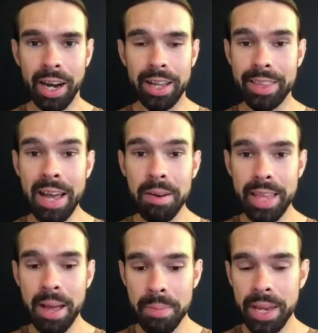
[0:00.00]

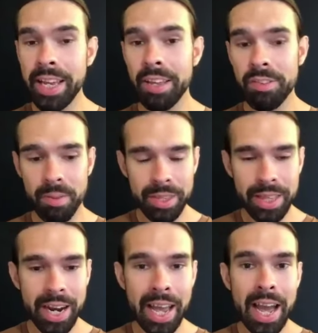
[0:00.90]
That meaning is something
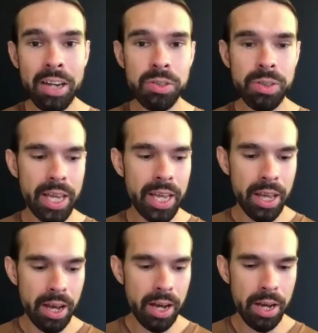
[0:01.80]
that I actually
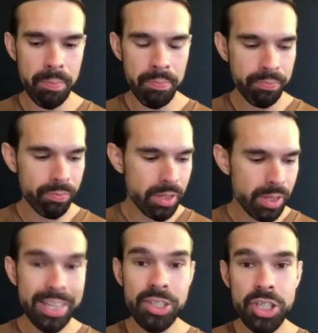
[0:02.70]

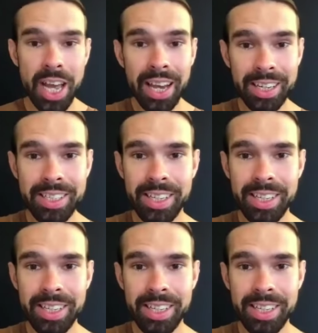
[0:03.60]
inject.